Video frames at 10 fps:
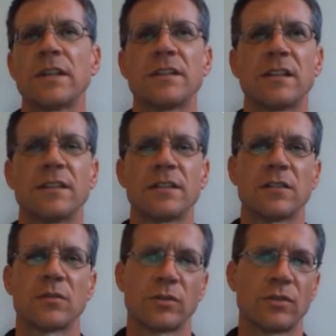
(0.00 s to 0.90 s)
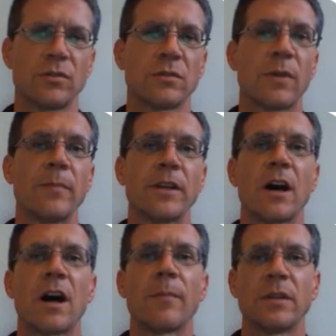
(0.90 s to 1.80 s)
instances where students might be
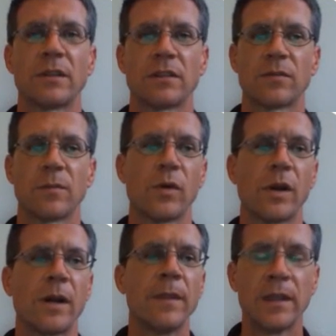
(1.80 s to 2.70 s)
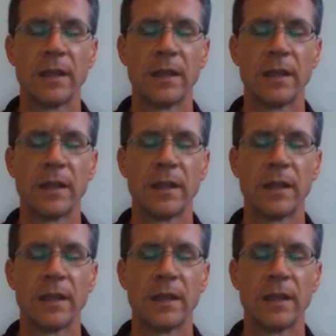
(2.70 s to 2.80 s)
copying things from the web.